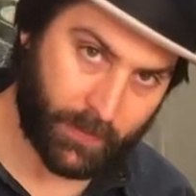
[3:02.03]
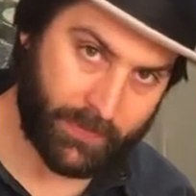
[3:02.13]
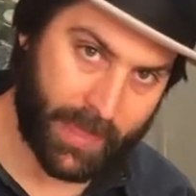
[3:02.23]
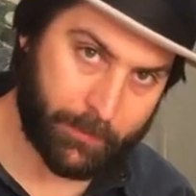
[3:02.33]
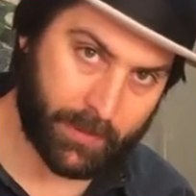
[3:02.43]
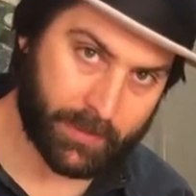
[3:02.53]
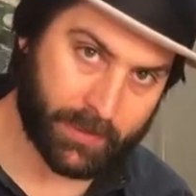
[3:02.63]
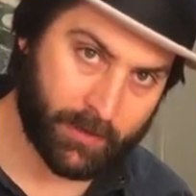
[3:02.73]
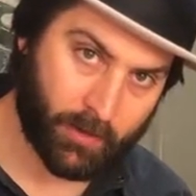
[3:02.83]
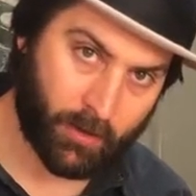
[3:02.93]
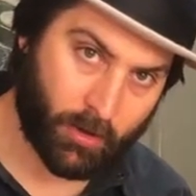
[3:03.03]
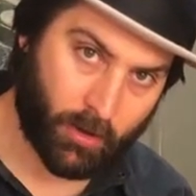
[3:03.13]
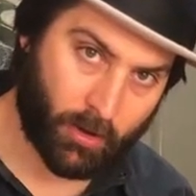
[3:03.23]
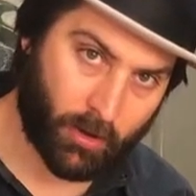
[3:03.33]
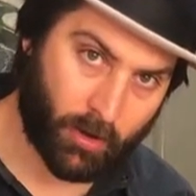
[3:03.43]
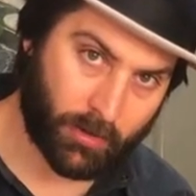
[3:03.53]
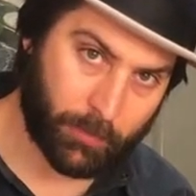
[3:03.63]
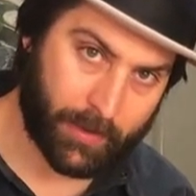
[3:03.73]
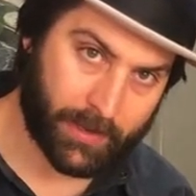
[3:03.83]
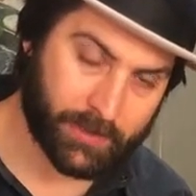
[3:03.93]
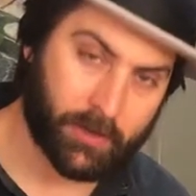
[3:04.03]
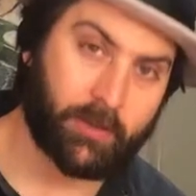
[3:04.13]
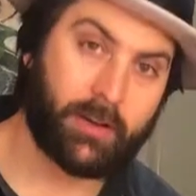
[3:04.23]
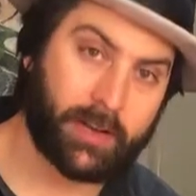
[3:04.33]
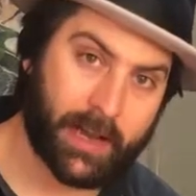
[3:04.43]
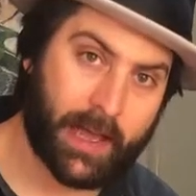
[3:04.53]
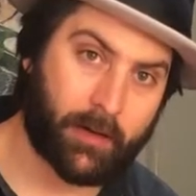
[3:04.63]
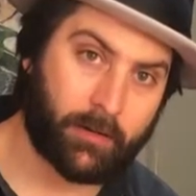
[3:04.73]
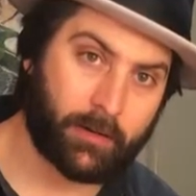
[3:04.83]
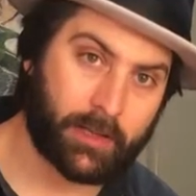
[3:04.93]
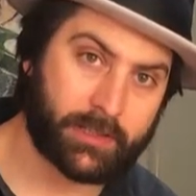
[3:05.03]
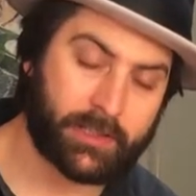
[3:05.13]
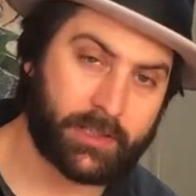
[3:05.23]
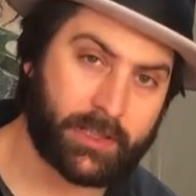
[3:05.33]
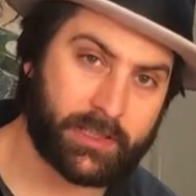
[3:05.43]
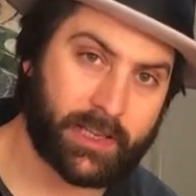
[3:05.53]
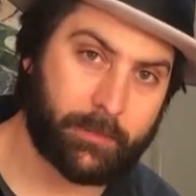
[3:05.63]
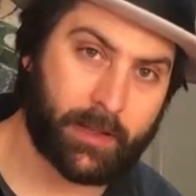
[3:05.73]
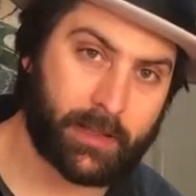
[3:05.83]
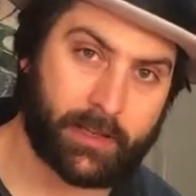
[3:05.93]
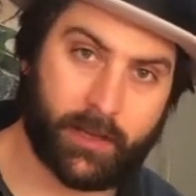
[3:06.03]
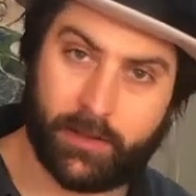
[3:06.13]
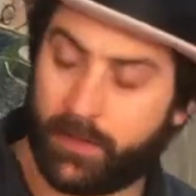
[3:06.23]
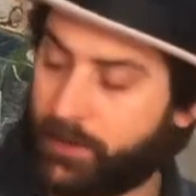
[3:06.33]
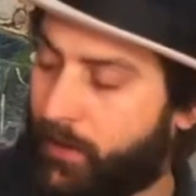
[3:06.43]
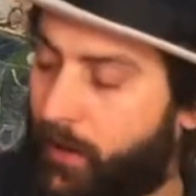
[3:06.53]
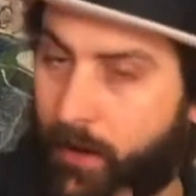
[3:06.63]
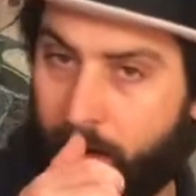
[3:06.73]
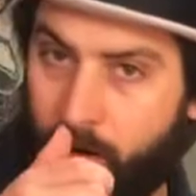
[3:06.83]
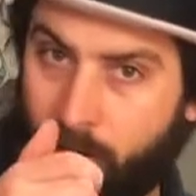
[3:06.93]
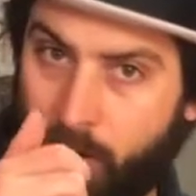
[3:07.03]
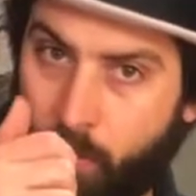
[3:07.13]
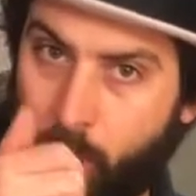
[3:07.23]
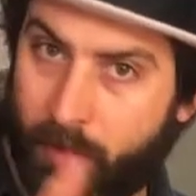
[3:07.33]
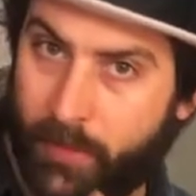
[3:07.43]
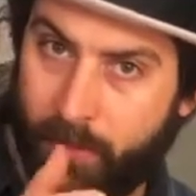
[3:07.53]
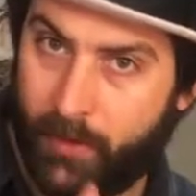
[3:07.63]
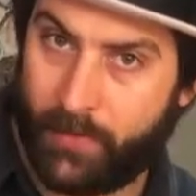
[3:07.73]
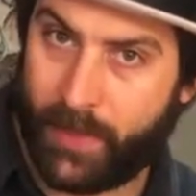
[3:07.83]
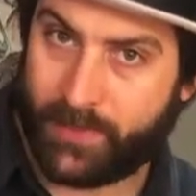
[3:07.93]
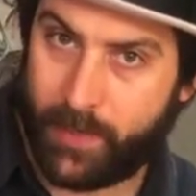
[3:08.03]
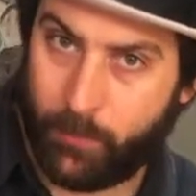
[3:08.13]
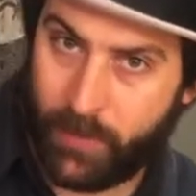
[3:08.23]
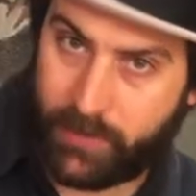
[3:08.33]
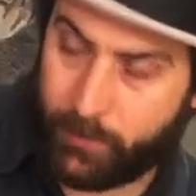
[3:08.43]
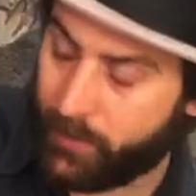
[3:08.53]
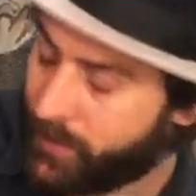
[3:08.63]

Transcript: that melody on the banjo. Now, let's listen to the same melody on the guitar with that same principle